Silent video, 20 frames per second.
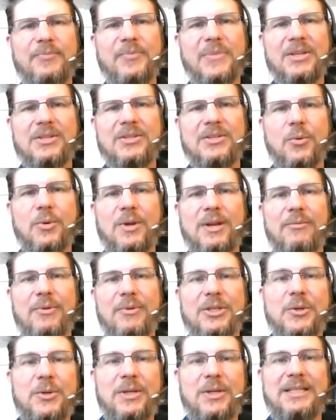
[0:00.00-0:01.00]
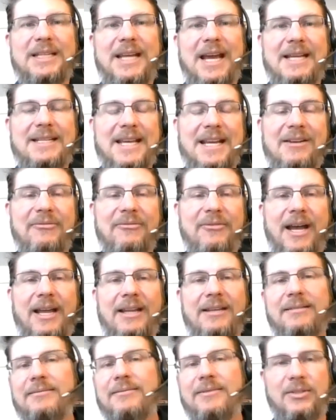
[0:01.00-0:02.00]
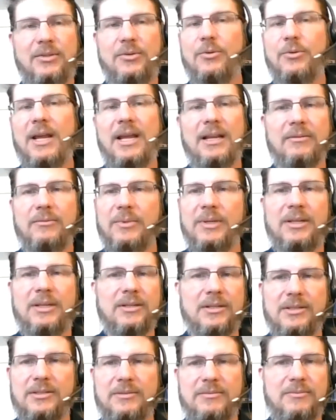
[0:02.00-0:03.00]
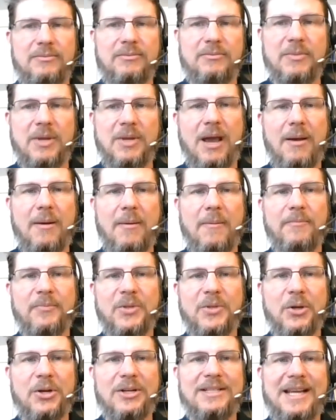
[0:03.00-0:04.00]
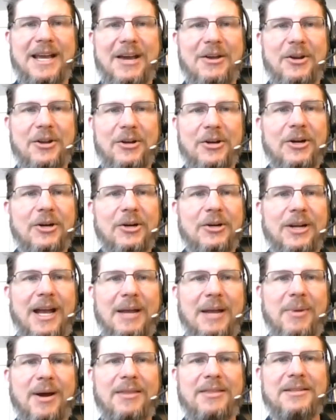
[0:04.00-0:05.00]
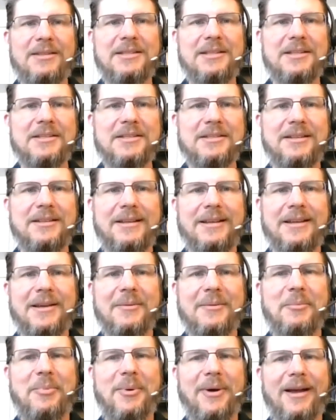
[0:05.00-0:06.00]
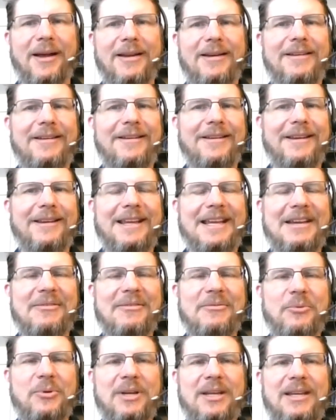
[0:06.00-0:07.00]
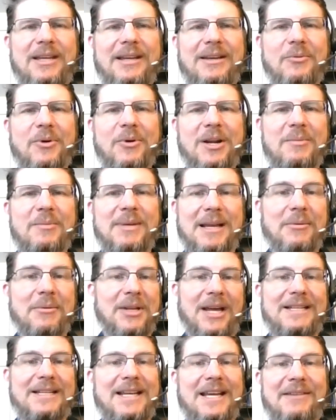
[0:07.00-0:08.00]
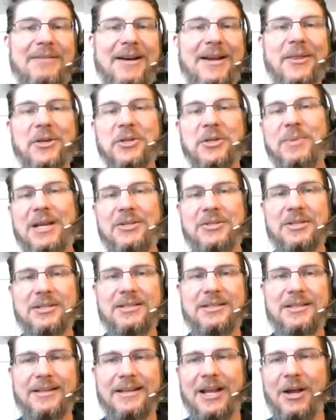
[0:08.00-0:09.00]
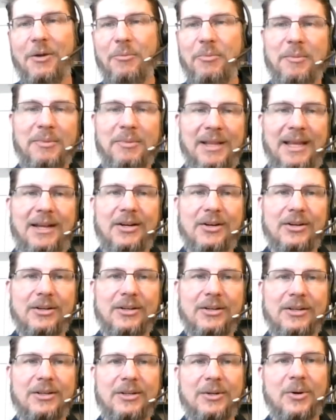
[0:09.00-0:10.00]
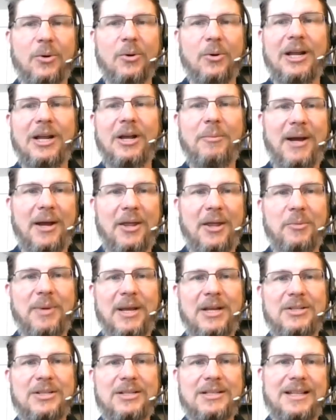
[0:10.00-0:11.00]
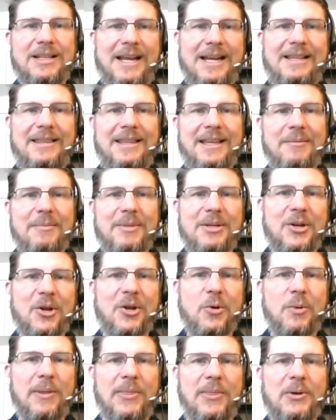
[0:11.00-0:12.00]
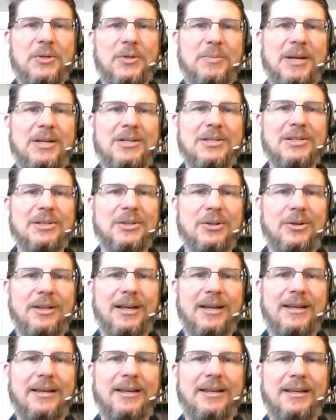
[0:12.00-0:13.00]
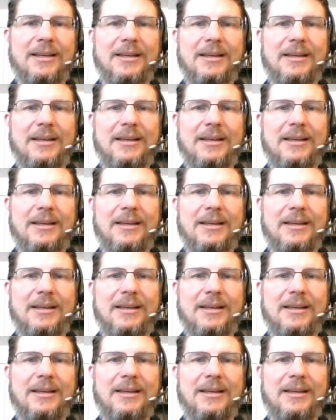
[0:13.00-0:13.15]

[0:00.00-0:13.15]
So if we do it de-identified, great, we can just go to town on our hypotheses. But if we want to be able to identify those patients and help them later, or help other patients like them and know what those patients look like